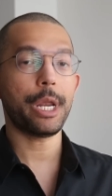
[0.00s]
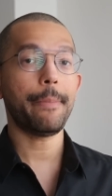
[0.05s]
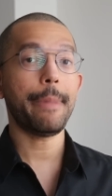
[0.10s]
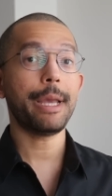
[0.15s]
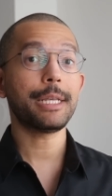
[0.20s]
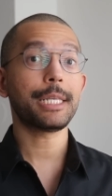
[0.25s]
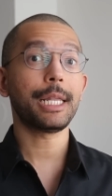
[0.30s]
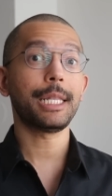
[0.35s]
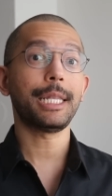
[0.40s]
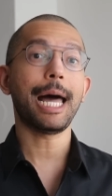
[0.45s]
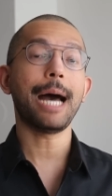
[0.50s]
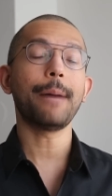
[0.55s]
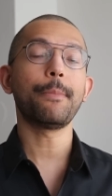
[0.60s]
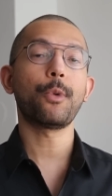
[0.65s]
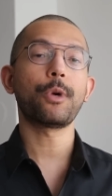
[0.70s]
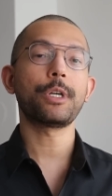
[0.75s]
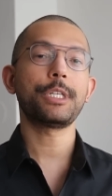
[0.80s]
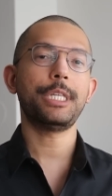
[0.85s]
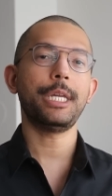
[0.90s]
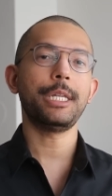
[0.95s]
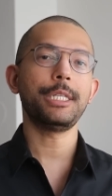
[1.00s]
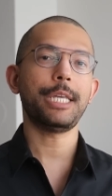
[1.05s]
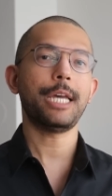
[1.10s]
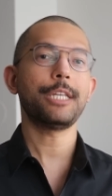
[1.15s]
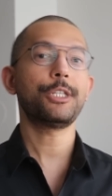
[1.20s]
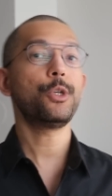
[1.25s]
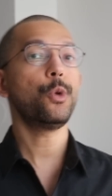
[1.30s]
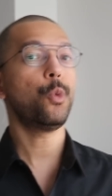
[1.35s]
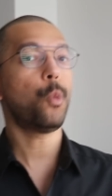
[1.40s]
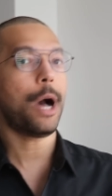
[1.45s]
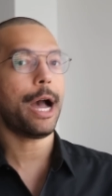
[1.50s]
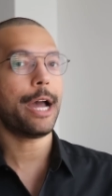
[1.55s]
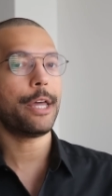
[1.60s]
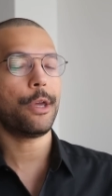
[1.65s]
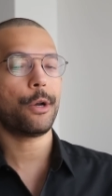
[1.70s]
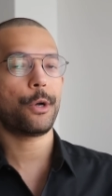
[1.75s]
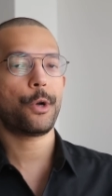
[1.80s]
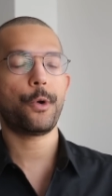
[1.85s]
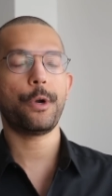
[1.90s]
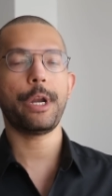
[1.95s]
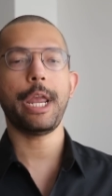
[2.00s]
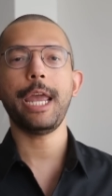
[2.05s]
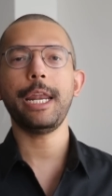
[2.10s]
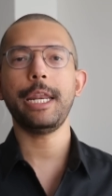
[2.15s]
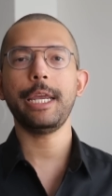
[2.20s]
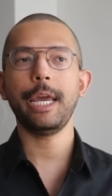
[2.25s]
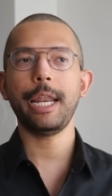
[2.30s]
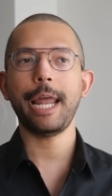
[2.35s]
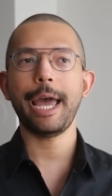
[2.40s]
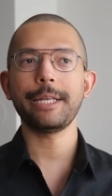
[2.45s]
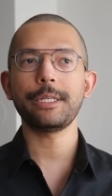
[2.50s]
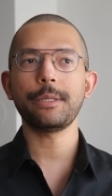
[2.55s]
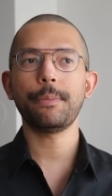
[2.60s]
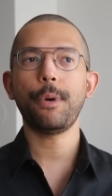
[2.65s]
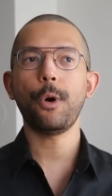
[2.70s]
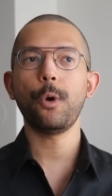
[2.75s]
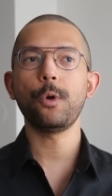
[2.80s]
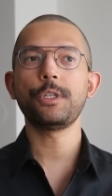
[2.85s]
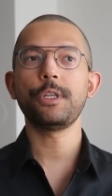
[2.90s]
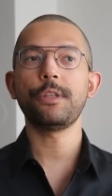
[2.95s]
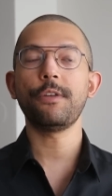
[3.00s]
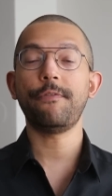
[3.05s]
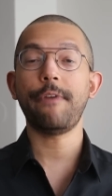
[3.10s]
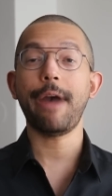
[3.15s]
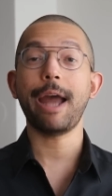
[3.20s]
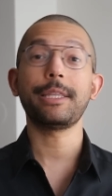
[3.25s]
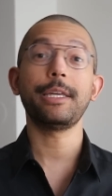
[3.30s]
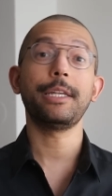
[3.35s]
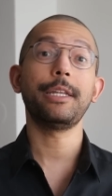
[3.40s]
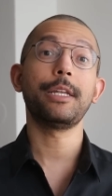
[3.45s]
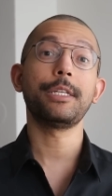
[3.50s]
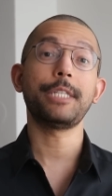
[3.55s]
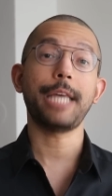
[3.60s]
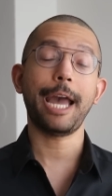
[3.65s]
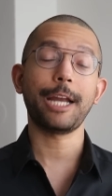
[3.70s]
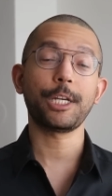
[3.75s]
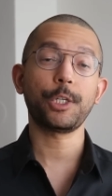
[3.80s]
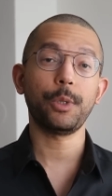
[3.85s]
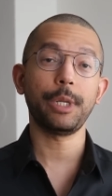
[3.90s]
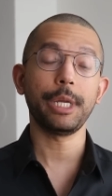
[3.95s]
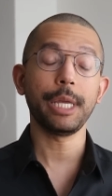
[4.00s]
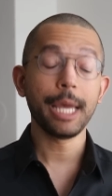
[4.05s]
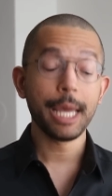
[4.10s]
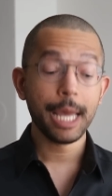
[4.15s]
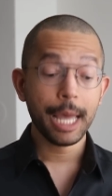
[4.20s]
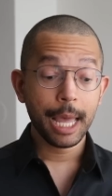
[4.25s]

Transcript: it makes a lot more sense as to why they're creating it as opposed to the fact that it is actually